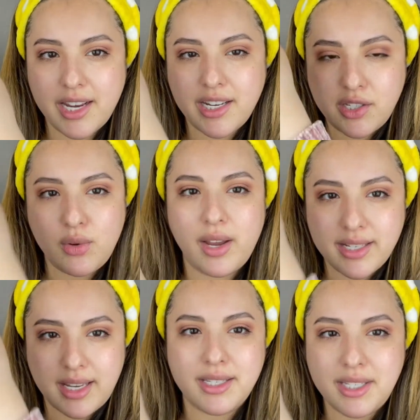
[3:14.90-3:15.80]
as you
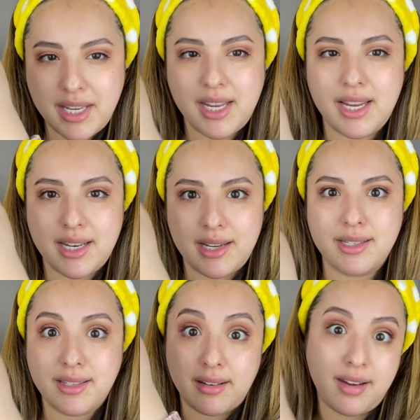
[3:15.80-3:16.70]
guys can see, it
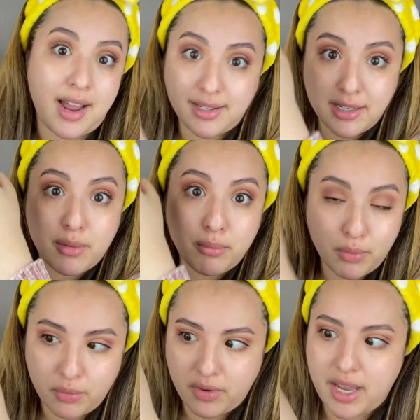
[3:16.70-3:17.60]
is not
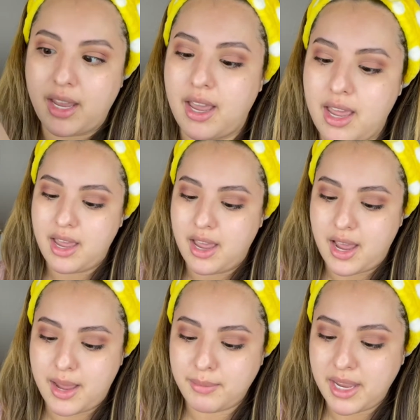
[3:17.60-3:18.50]
moving.
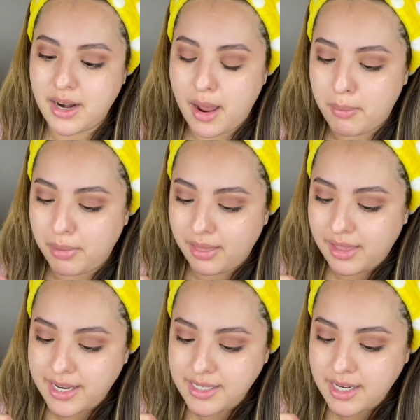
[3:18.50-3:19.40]
I'm gonna
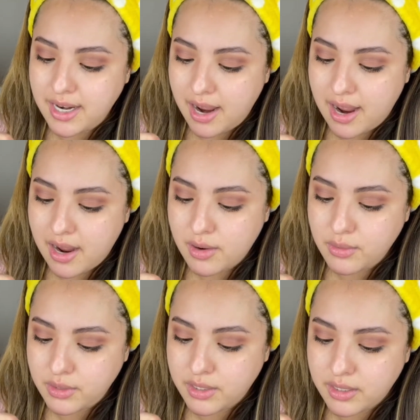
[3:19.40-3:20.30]
blend it
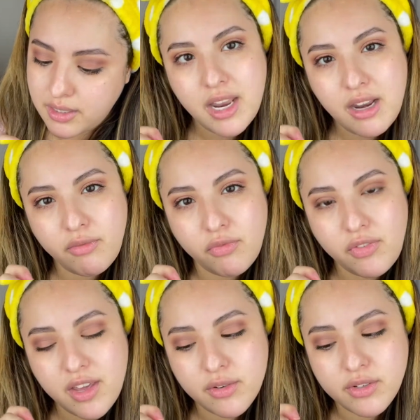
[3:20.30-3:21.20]
out. It
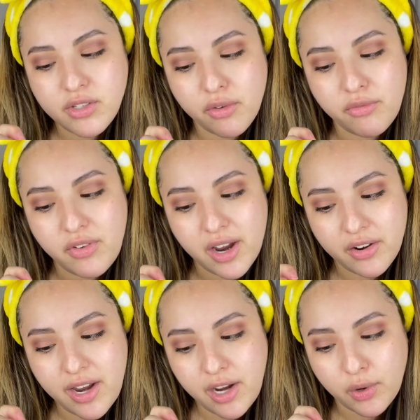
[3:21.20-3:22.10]
feels
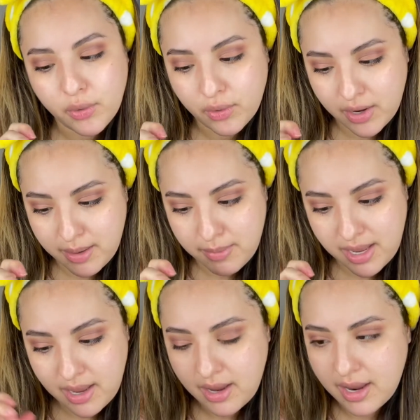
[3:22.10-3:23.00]
very
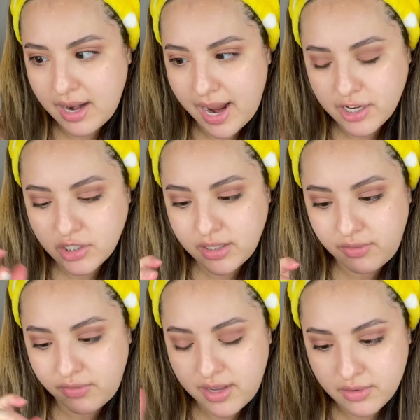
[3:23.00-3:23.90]
creamy. It actually
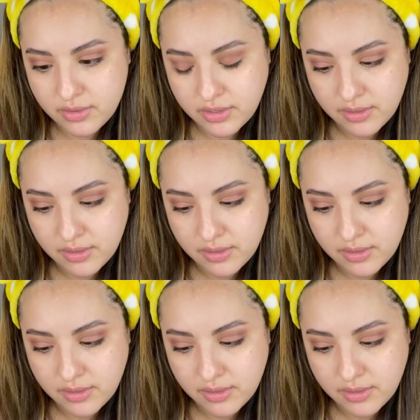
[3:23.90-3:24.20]
feels